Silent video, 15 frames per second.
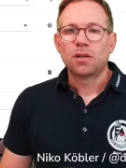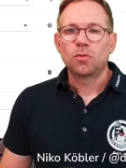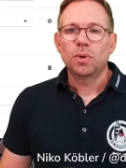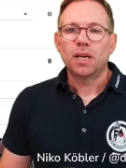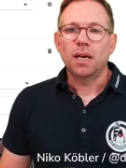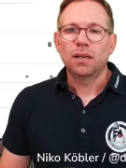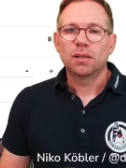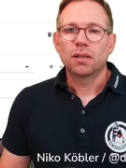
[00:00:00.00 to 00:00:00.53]
We
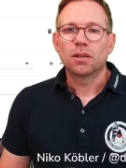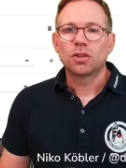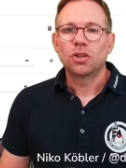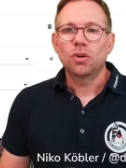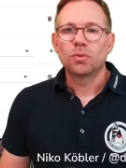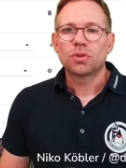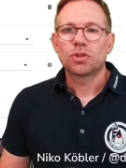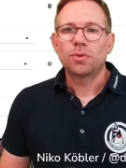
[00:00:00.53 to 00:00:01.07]
can
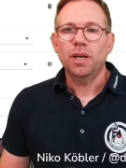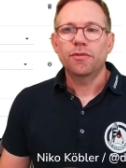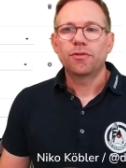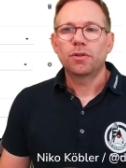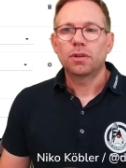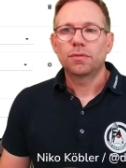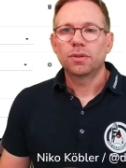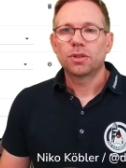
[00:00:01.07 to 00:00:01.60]
go straight
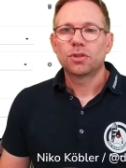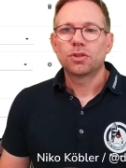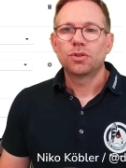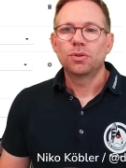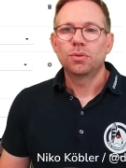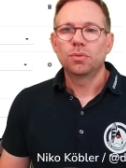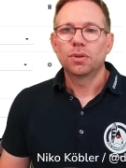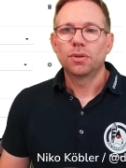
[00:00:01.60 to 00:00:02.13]
forward
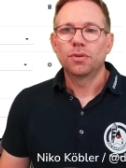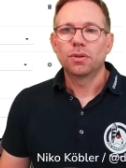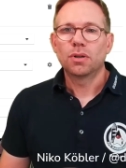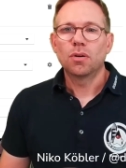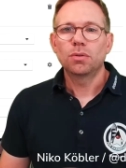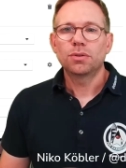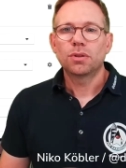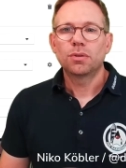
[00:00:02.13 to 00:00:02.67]
to the
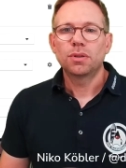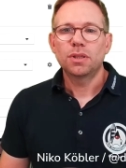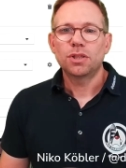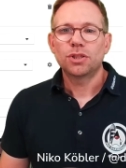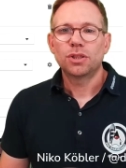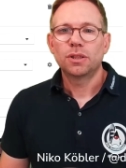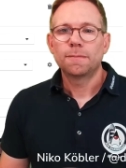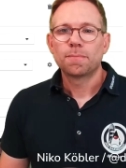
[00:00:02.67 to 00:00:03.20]
gold
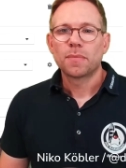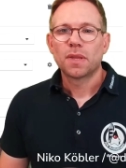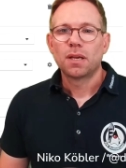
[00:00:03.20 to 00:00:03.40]
condition